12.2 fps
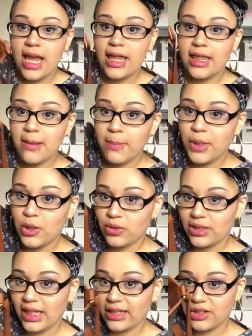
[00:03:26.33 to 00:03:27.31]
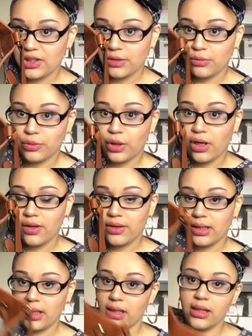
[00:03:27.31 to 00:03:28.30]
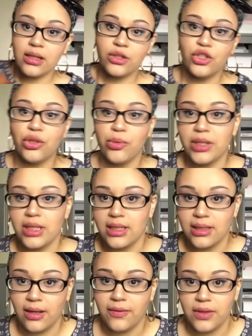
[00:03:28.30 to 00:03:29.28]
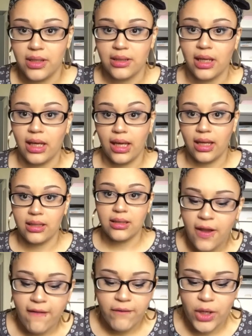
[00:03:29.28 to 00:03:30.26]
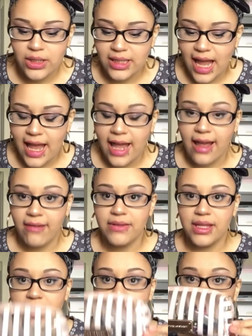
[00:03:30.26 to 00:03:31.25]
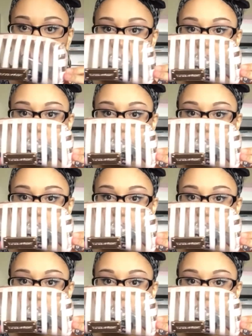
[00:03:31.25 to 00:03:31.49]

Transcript: the middle section where all the juicy stuff is, I guess. First, I have this little